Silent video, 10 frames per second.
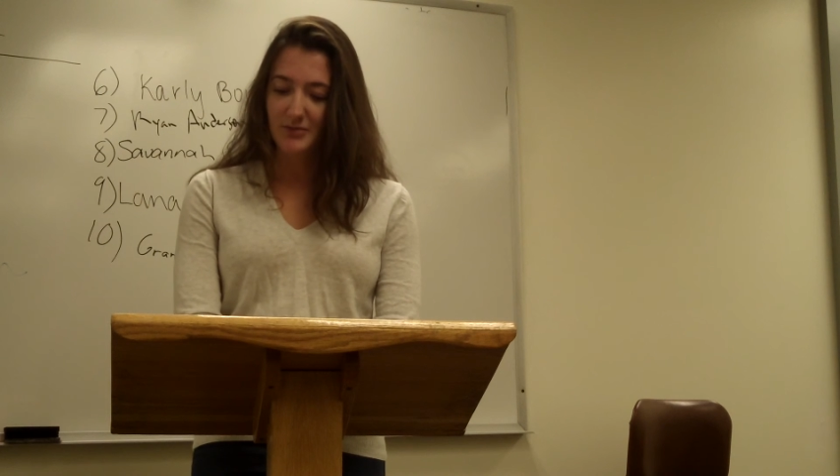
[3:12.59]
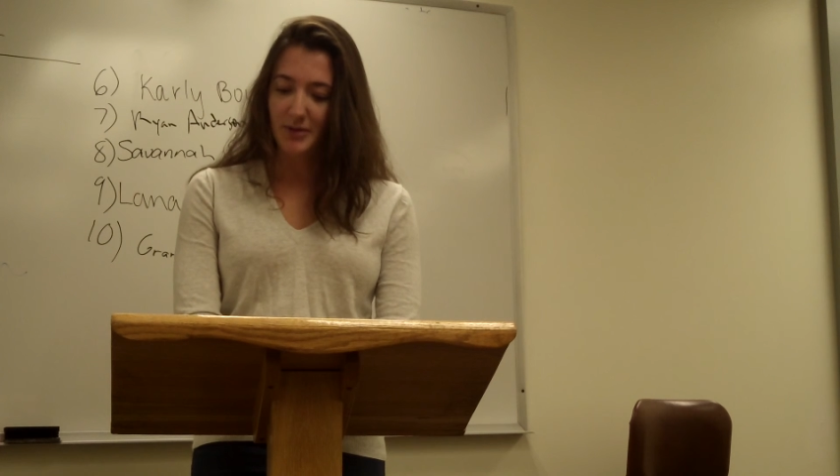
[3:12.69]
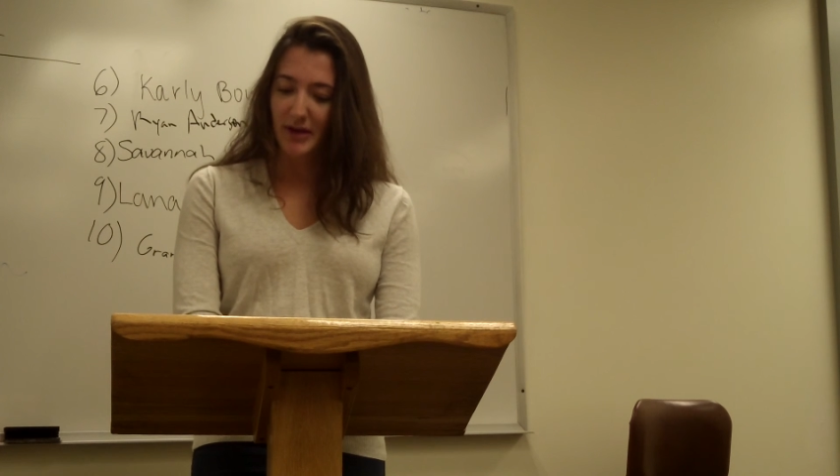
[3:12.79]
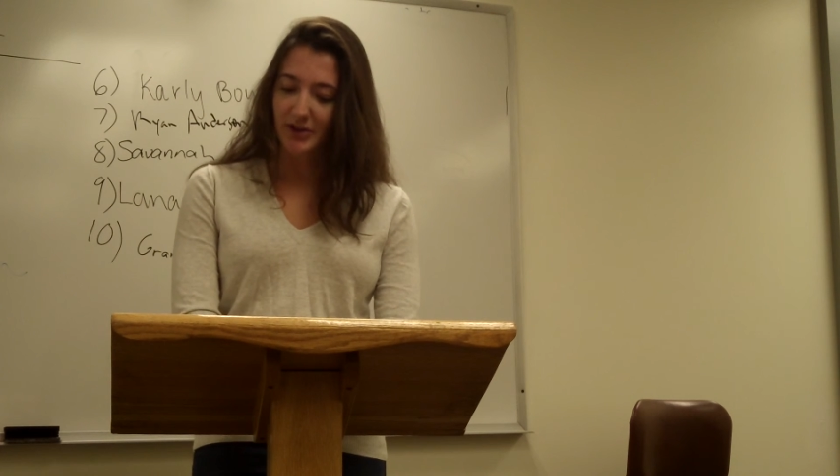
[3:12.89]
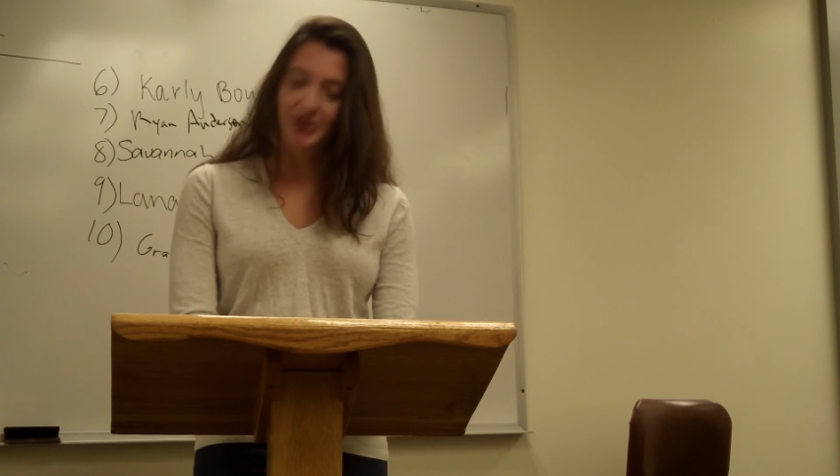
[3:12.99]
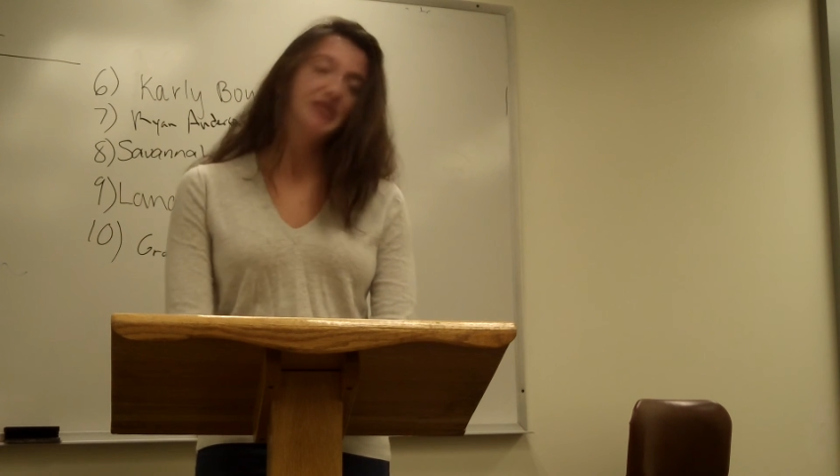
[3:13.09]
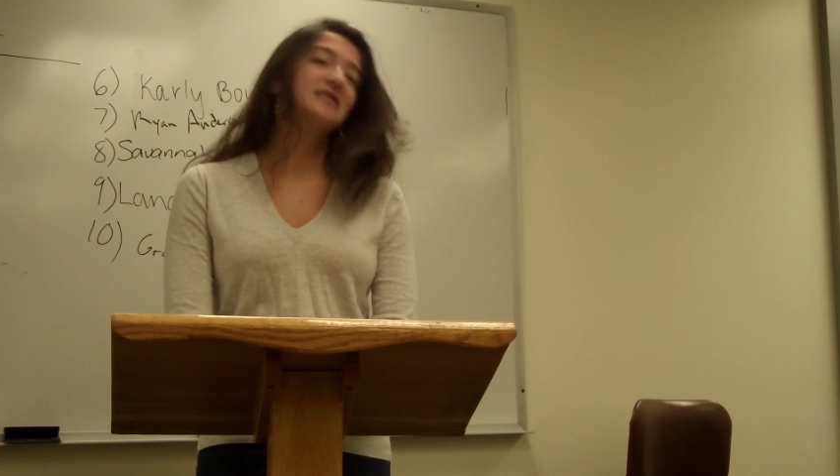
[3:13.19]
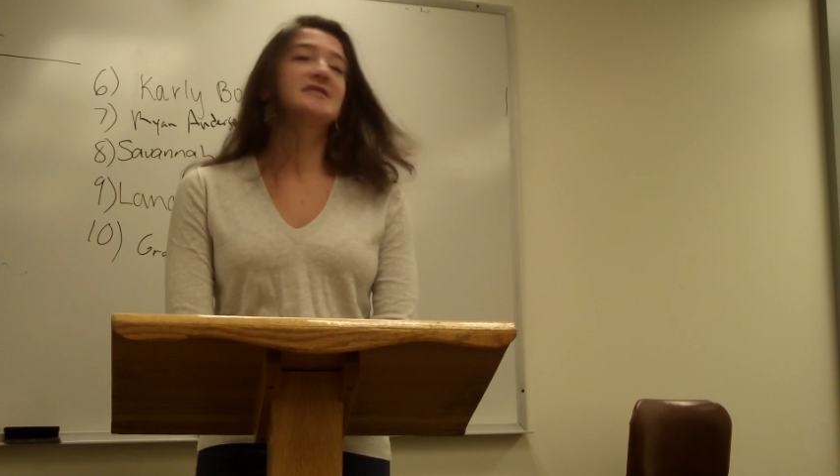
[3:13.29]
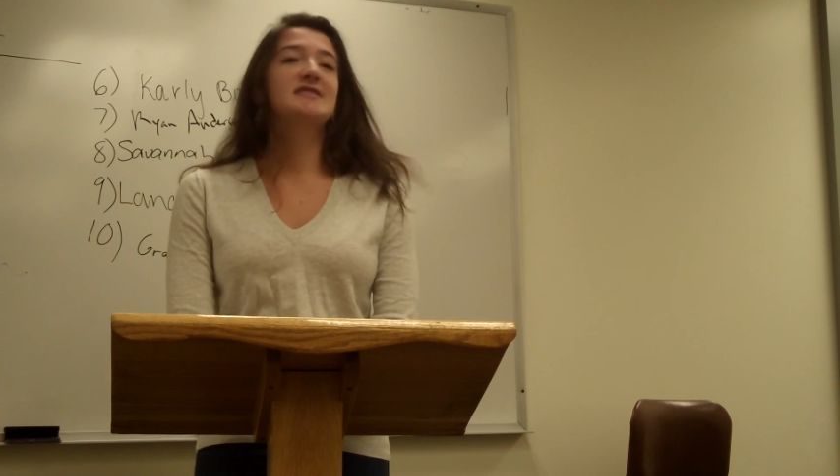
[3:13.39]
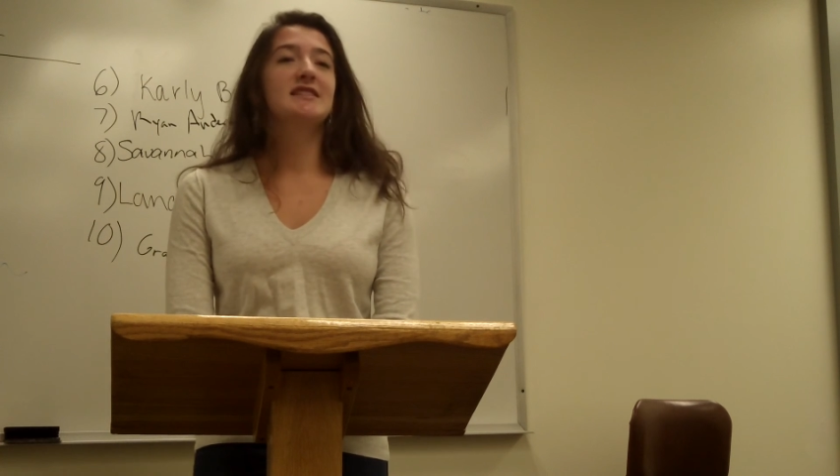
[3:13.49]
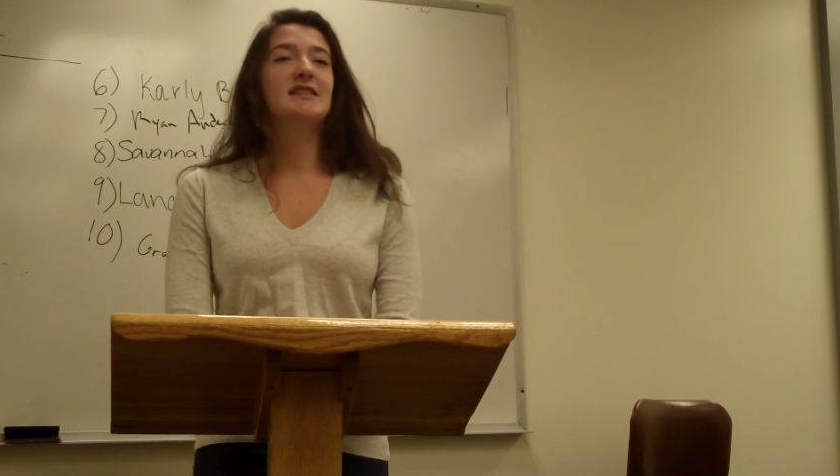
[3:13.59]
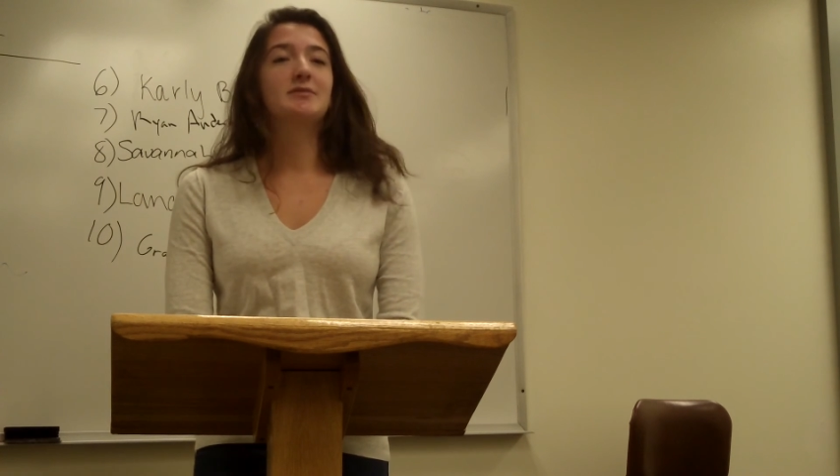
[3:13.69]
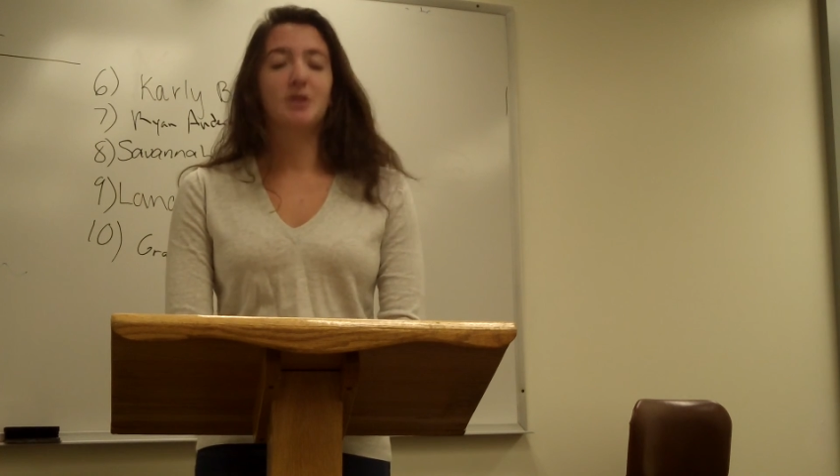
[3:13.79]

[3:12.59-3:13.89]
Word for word: but by learning to see an